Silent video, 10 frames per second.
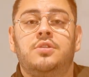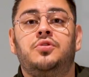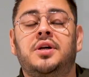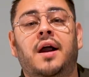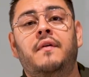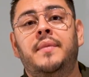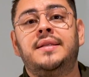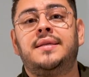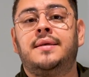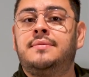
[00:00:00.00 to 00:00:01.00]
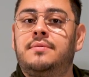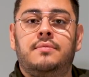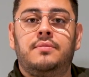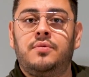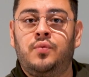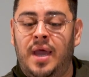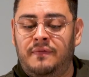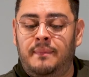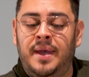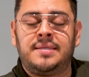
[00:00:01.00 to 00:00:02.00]
So the government says, we
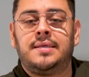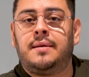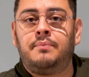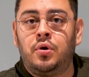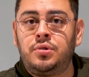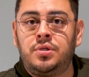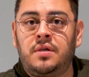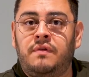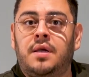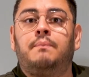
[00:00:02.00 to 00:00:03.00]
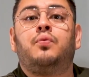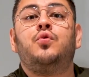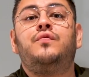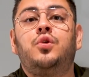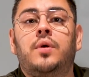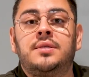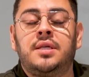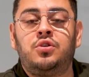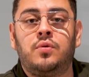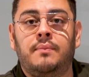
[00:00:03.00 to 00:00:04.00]
have a Mexican birth certificate. Prove to us
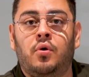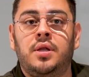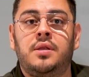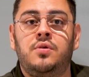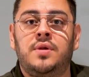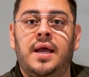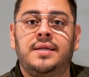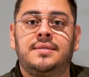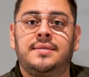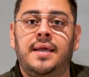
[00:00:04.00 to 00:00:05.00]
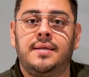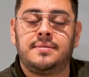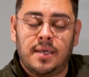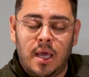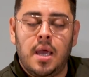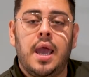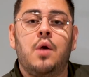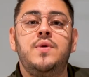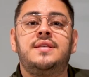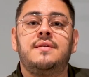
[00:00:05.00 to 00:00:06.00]
that you were born in the United States.
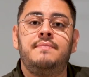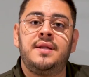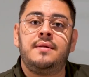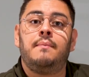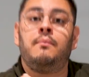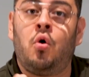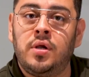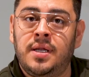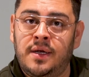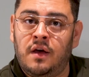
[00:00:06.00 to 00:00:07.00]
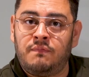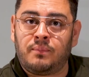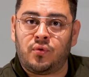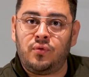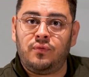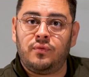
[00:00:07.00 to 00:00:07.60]
And we submitted more than enough proof